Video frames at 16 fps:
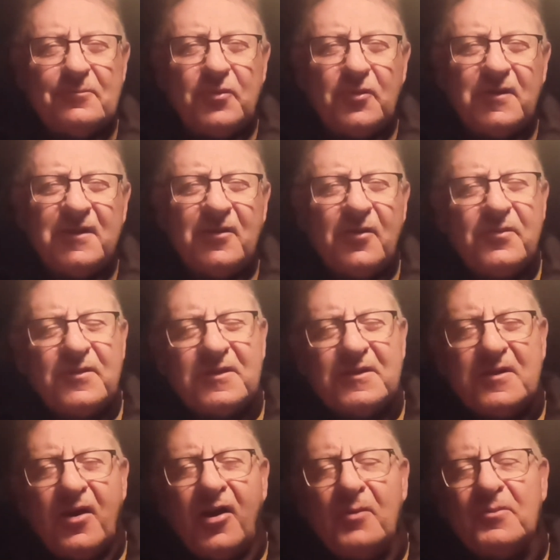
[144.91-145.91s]
Putting on the
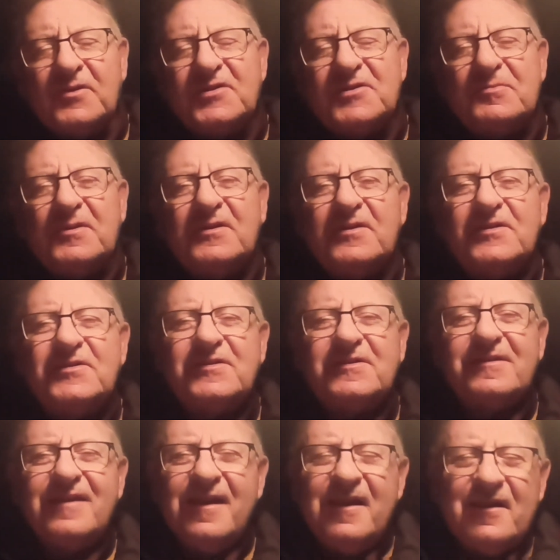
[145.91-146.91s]
garments
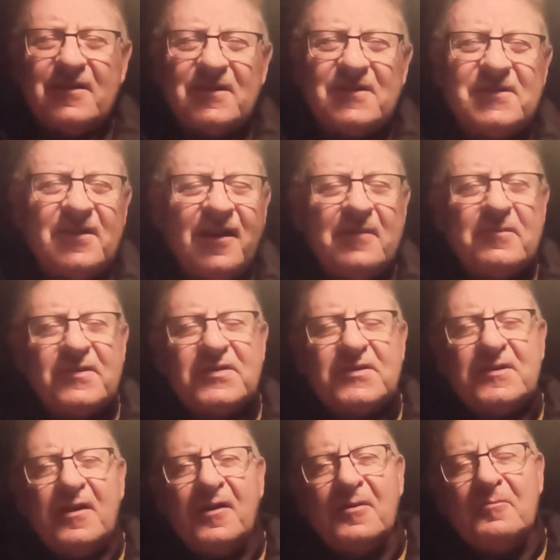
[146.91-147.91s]
because the time
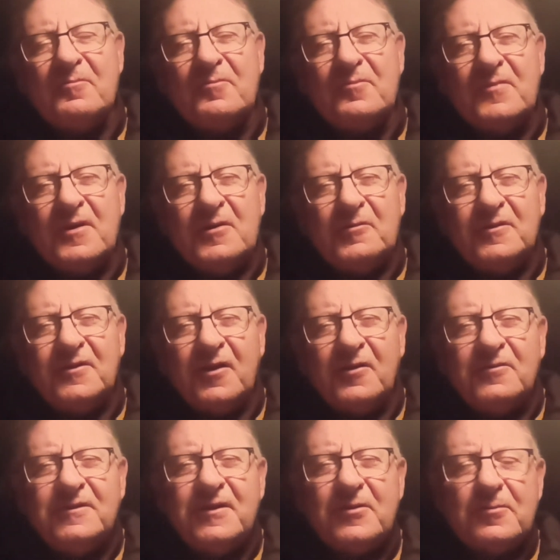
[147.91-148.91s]
has come when
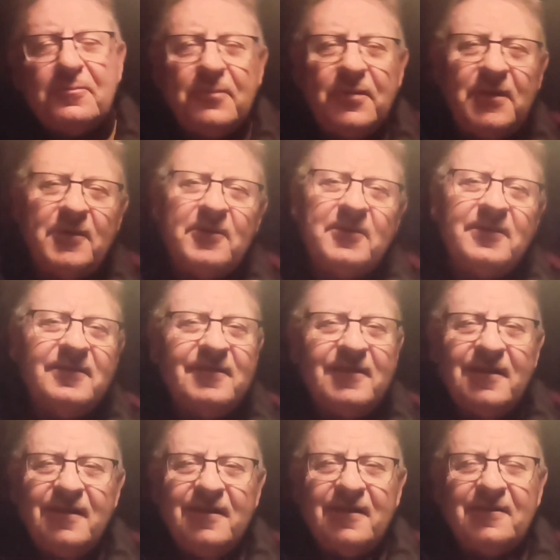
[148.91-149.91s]
only the pure
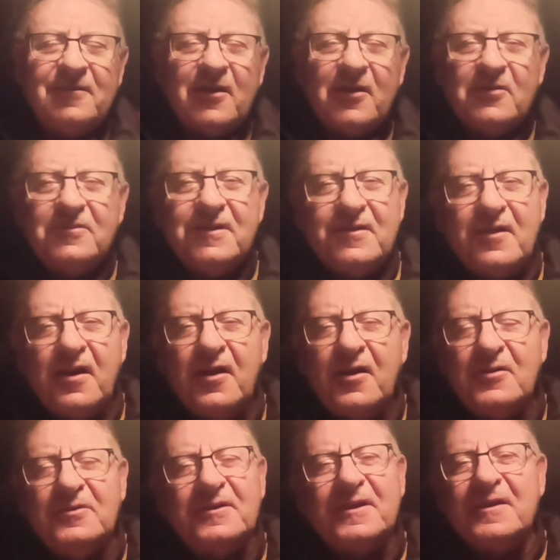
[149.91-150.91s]
and only the
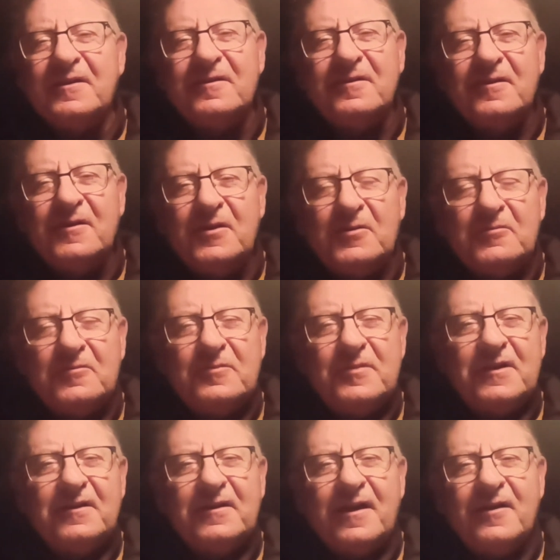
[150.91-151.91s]
holy will
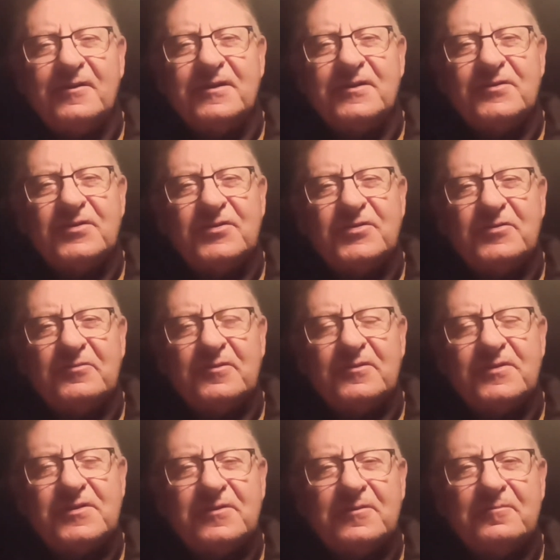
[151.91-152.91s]
be allowed into
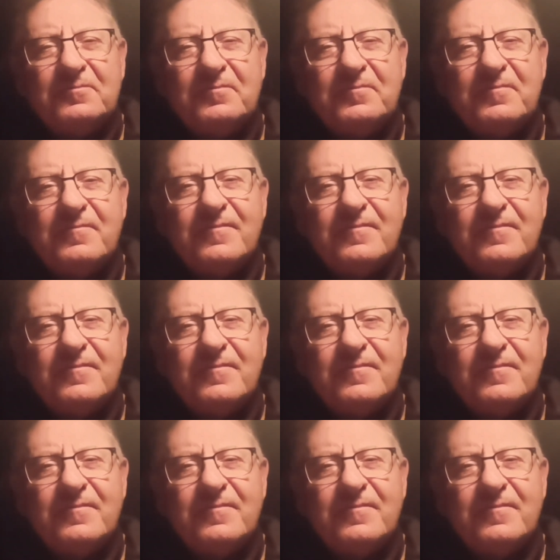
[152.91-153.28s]
Jerusalem.